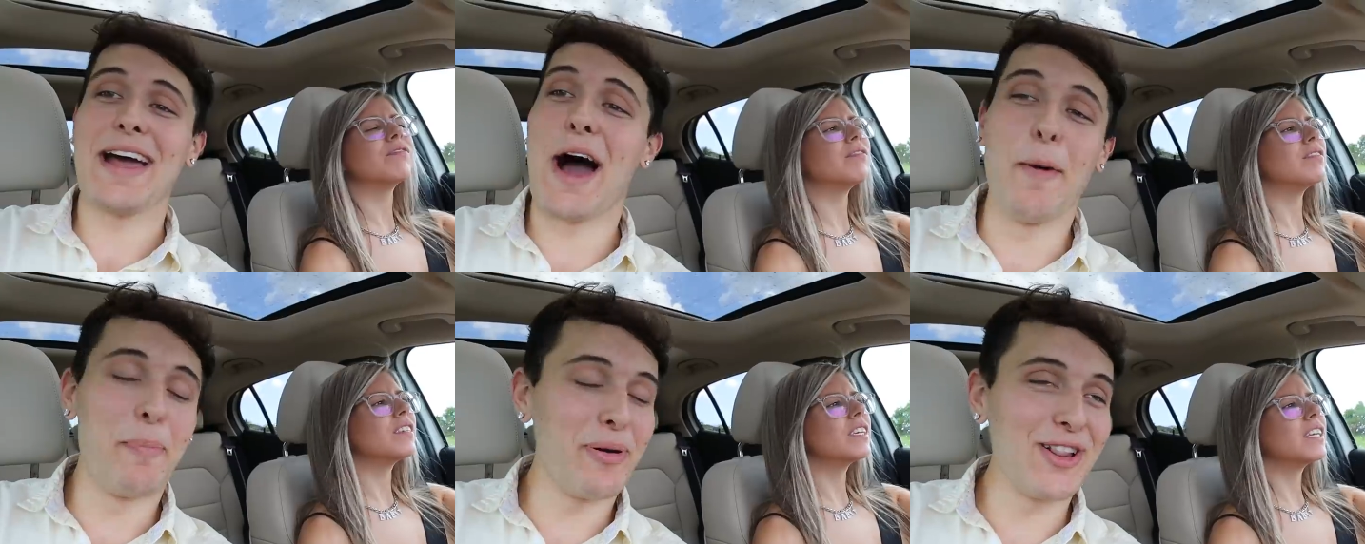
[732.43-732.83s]

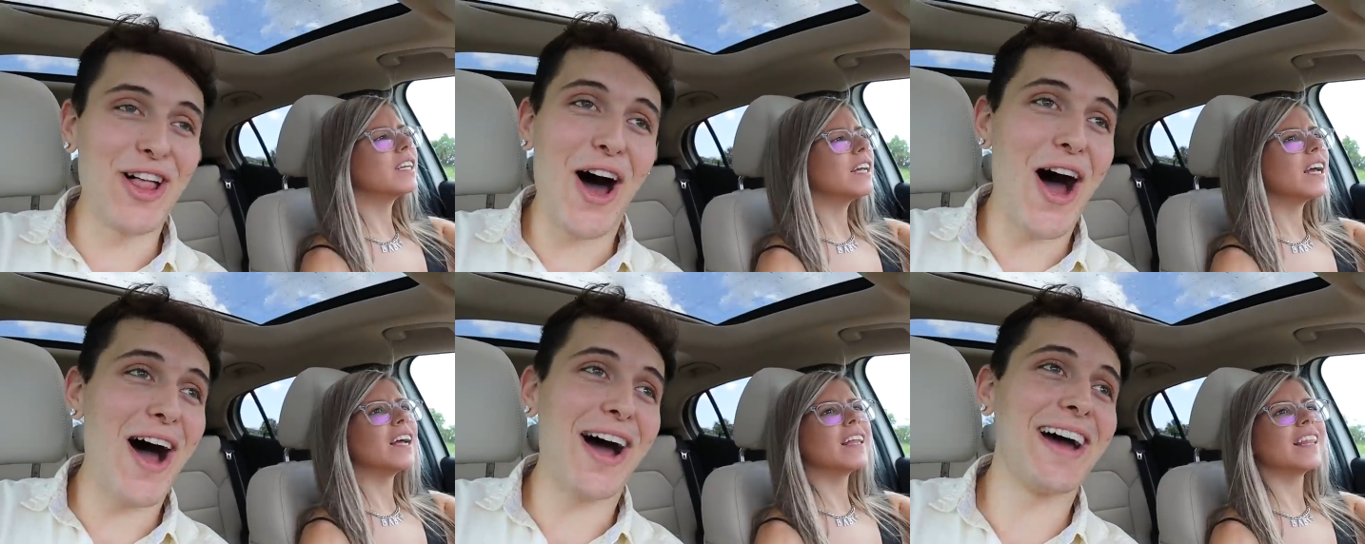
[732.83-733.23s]

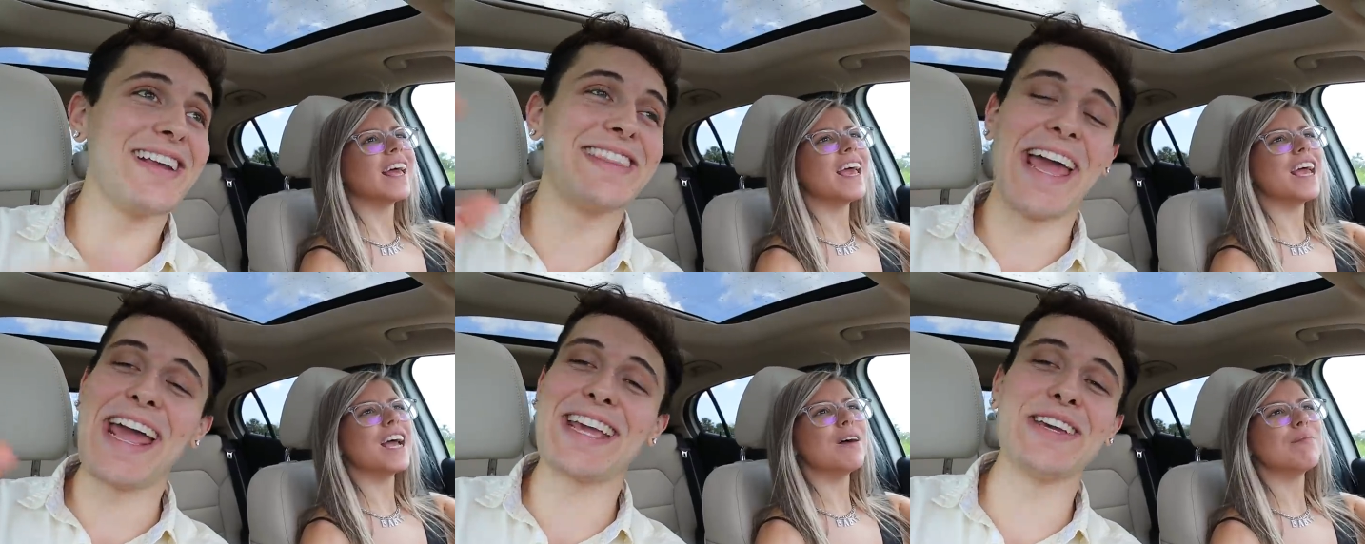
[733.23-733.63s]

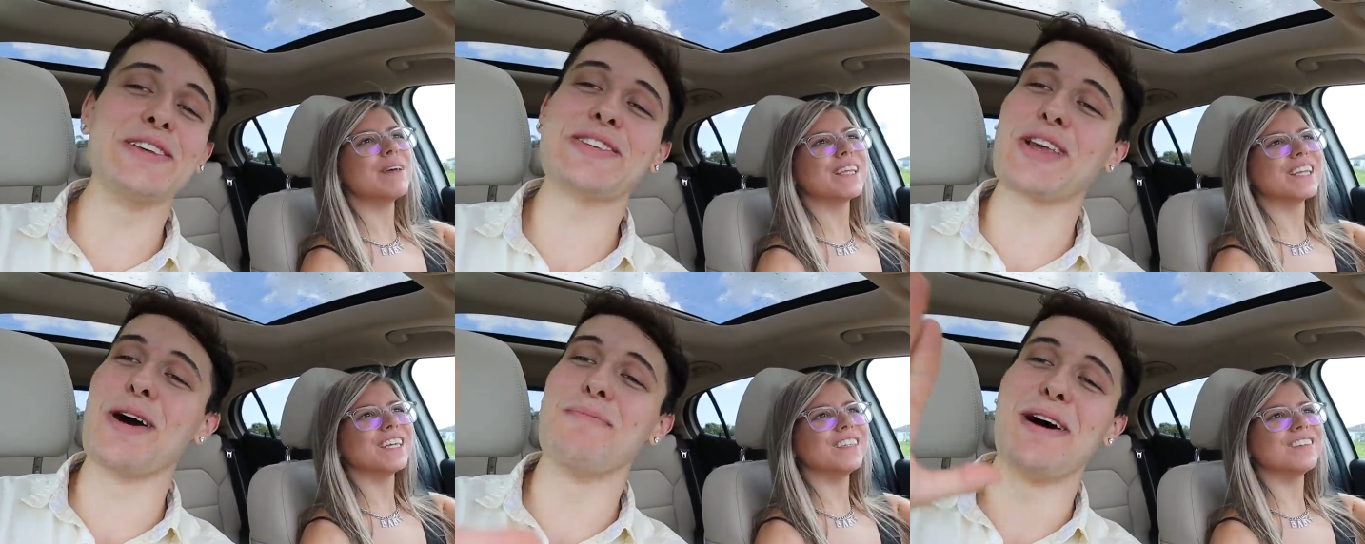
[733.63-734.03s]
Speaker 1: applaud,
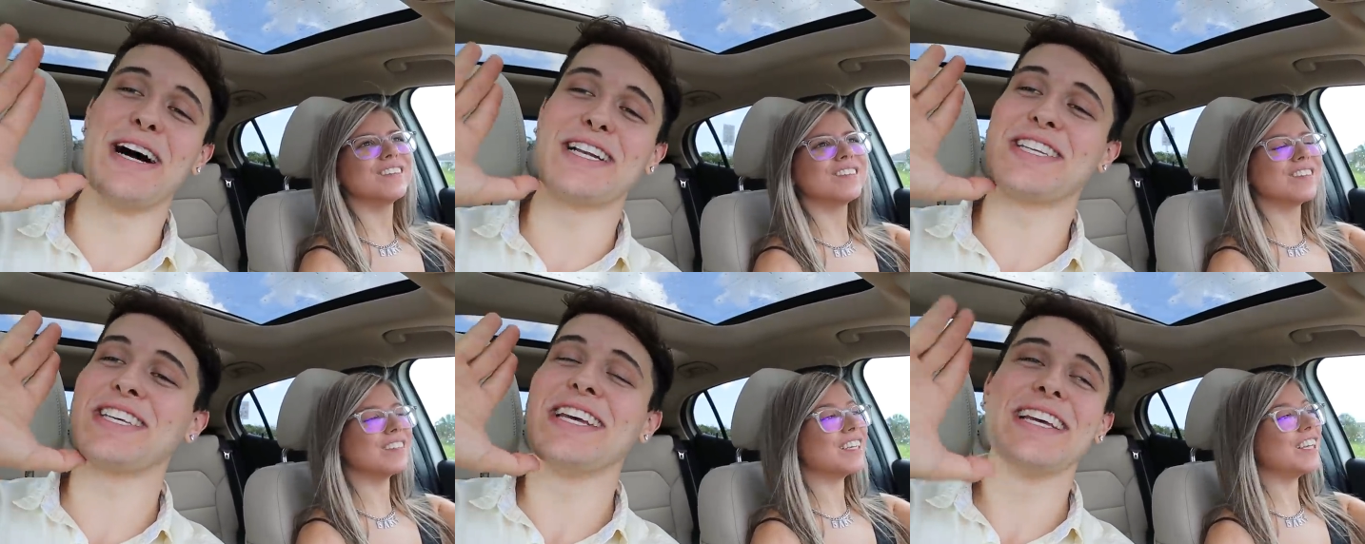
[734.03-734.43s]
thank you so
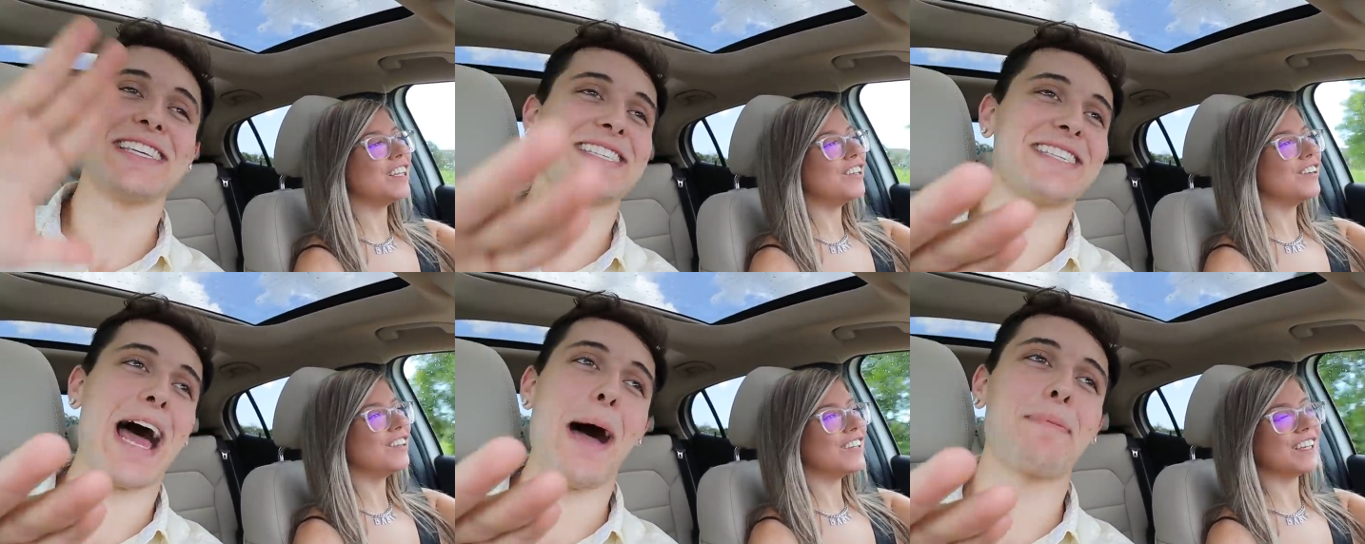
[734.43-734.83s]
much.
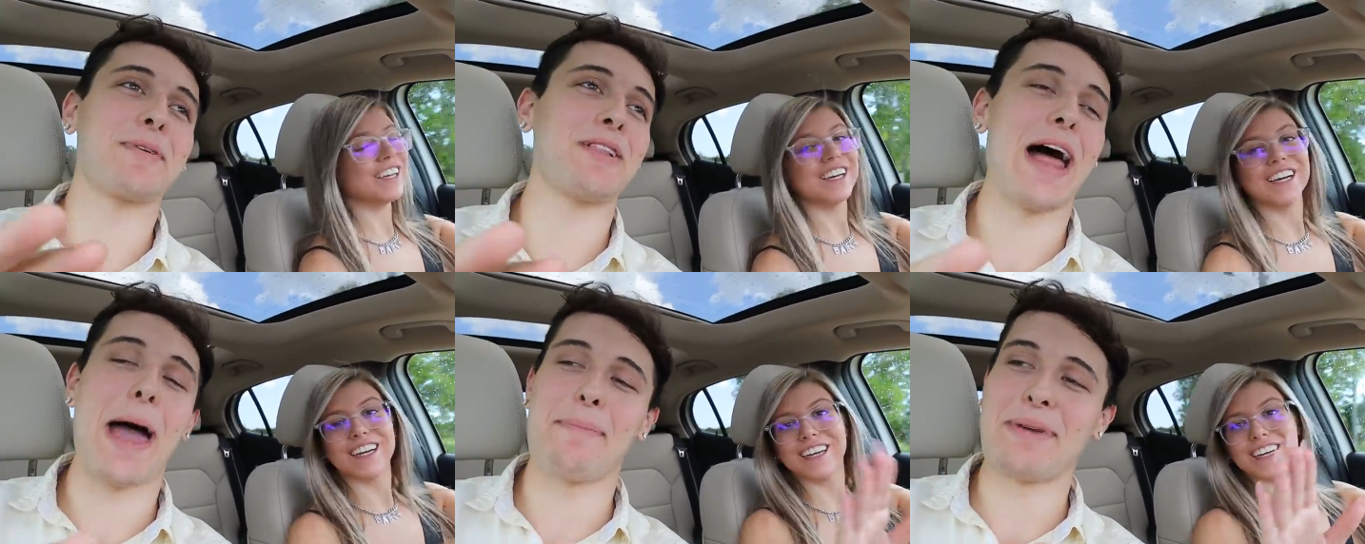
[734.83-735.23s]

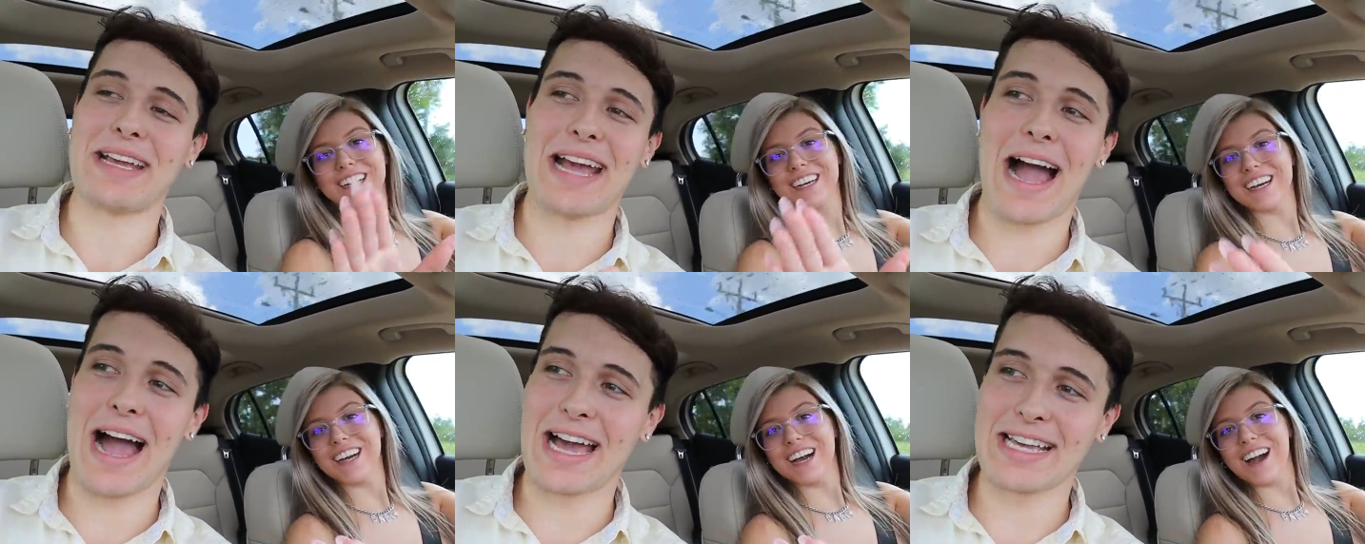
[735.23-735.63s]
Stop
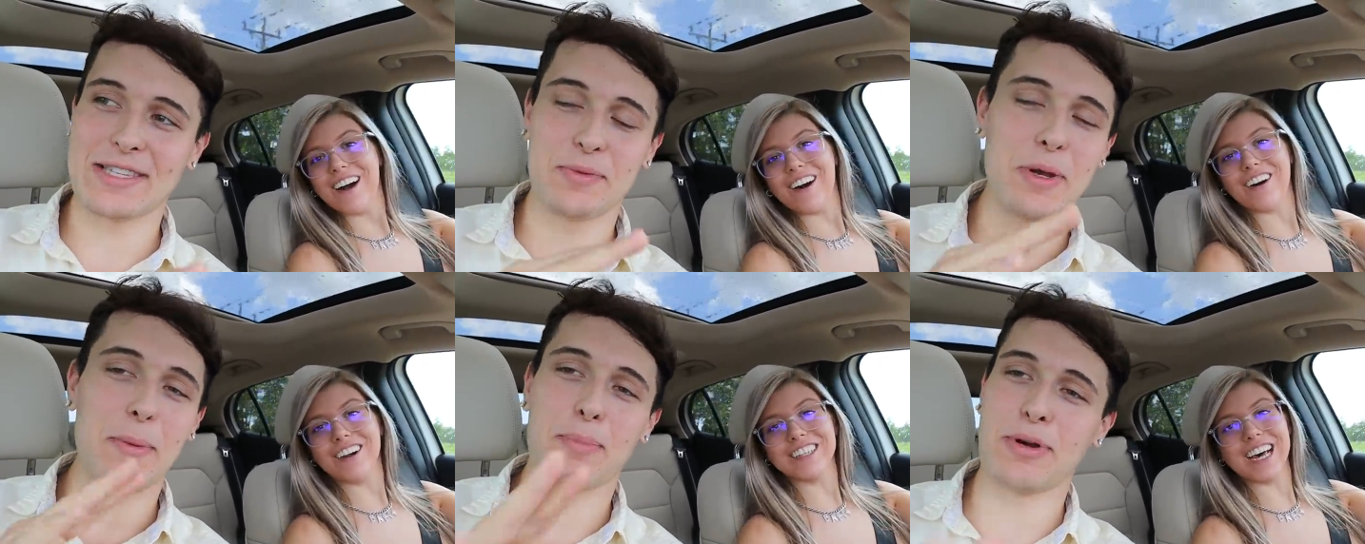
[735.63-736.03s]
clapping,
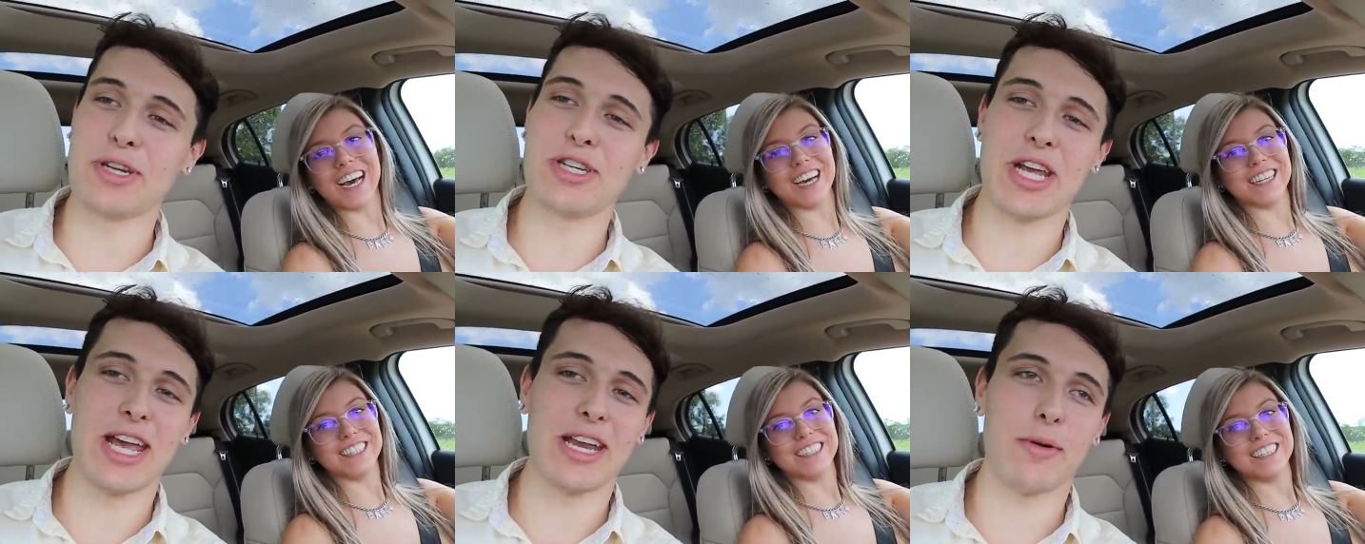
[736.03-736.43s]
guys, we
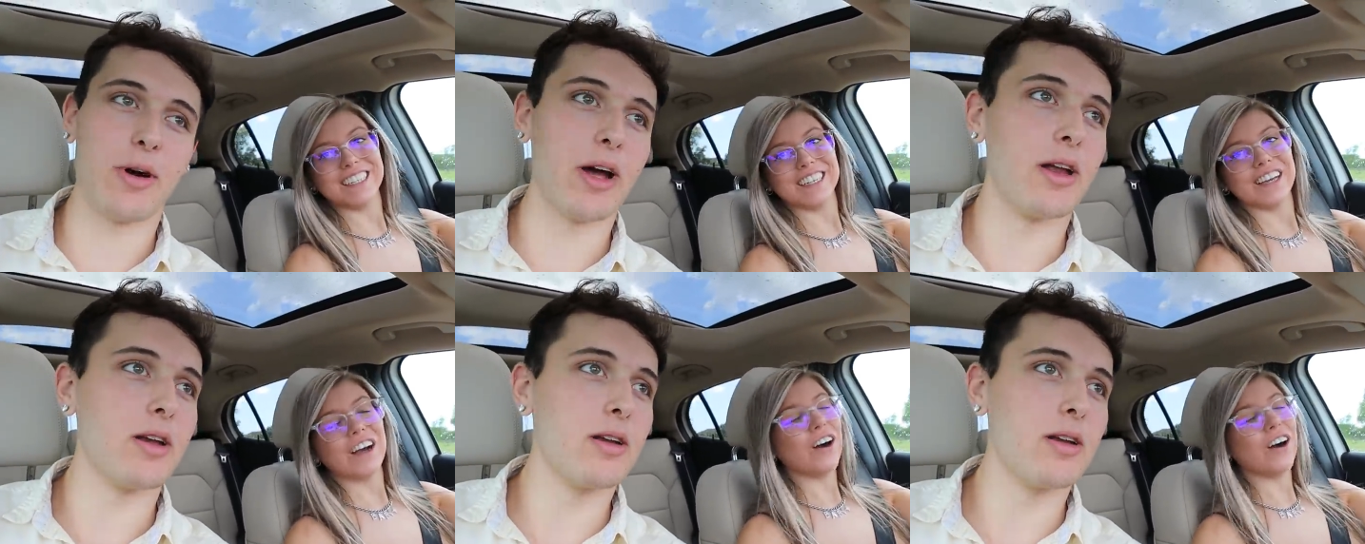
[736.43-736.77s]
appreciate it. What?